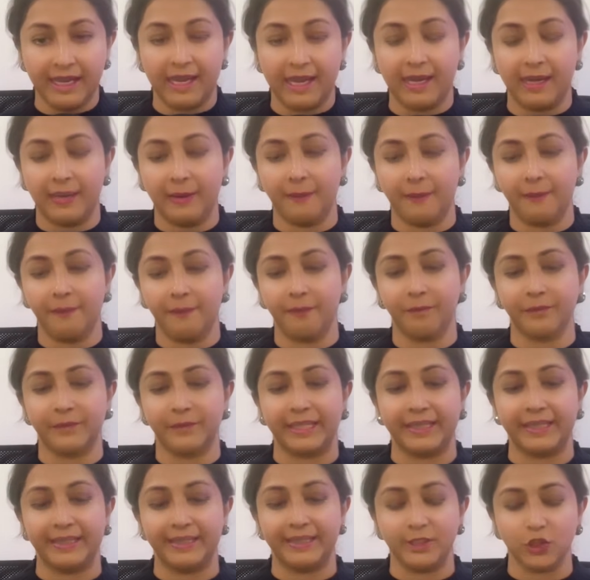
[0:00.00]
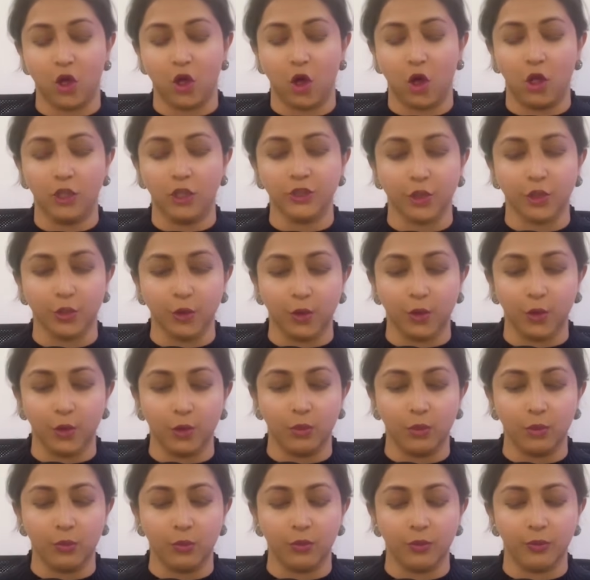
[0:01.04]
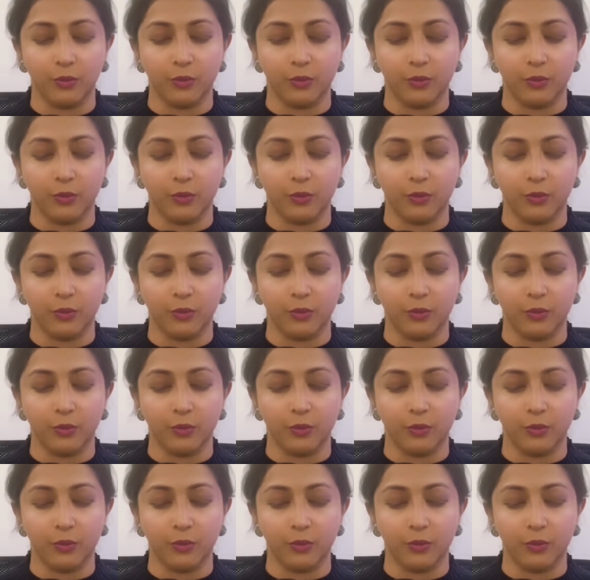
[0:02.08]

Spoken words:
It is also